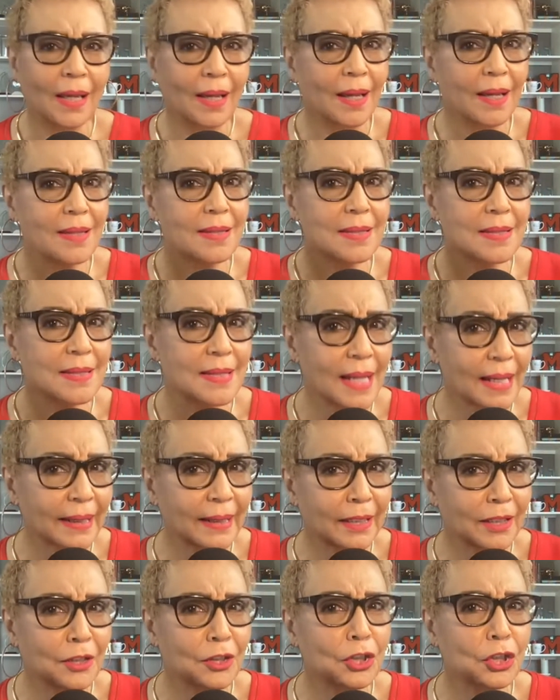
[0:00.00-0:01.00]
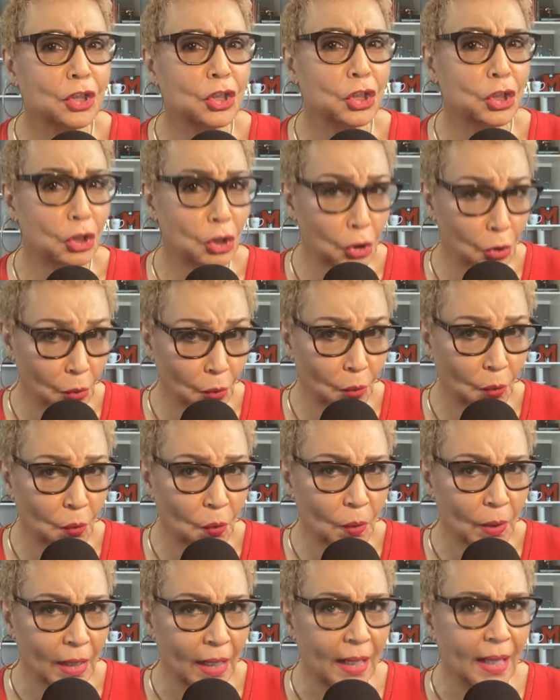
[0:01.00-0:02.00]
A second
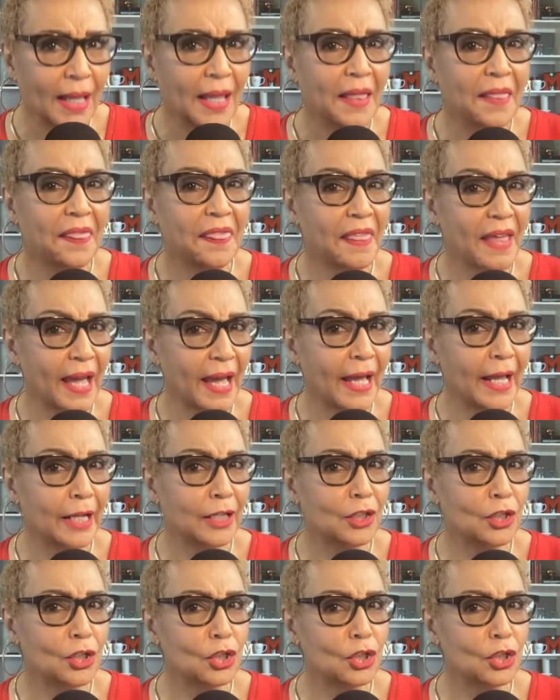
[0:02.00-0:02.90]
cue that